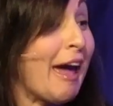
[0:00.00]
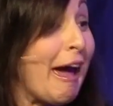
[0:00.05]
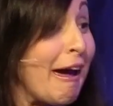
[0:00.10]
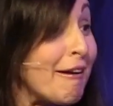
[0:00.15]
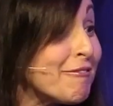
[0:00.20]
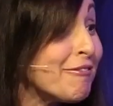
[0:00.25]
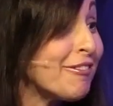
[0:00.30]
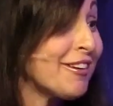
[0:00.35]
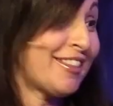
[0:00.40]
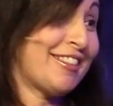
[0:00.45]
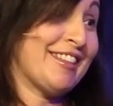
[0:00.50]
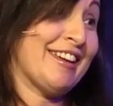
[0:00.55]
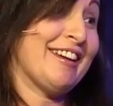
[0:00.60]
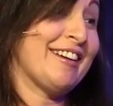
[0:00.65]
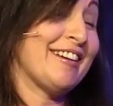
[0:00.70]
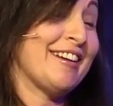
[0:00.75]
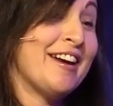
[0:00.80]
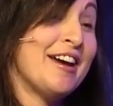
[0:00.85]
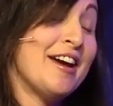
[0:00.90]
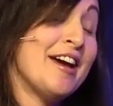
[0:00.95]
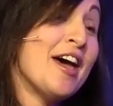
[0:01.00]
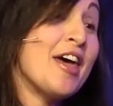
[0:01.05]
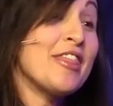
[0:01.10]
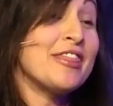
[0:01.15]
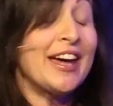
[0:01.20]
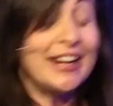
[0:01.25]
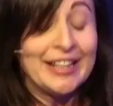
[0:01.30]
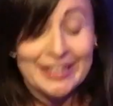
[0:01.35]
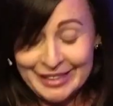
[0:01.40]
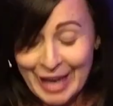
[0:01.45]
everything
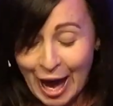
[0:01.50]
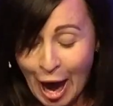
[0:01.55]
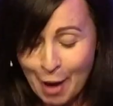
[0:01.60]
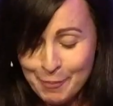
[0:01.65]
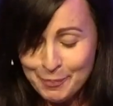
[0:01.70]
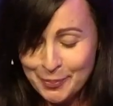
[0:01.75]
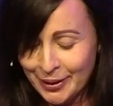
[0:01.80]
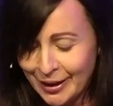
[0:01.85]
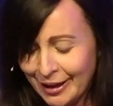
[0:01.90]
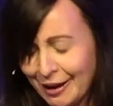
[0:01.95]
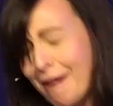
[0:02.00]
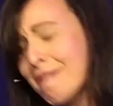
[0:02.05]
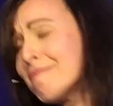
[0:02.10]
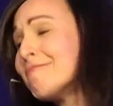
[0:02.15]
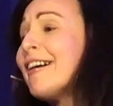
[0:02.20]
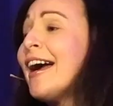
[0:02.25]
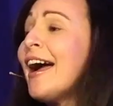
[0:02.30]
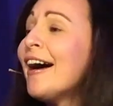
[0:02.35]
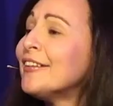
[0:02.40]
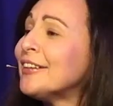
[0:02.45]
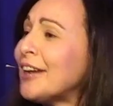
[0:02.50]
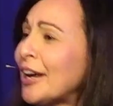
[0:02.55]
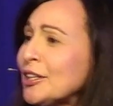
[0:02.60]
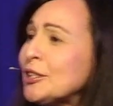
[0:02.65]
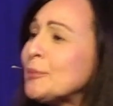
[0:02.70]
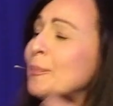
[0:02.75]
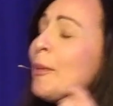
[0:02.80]
that is happening around us.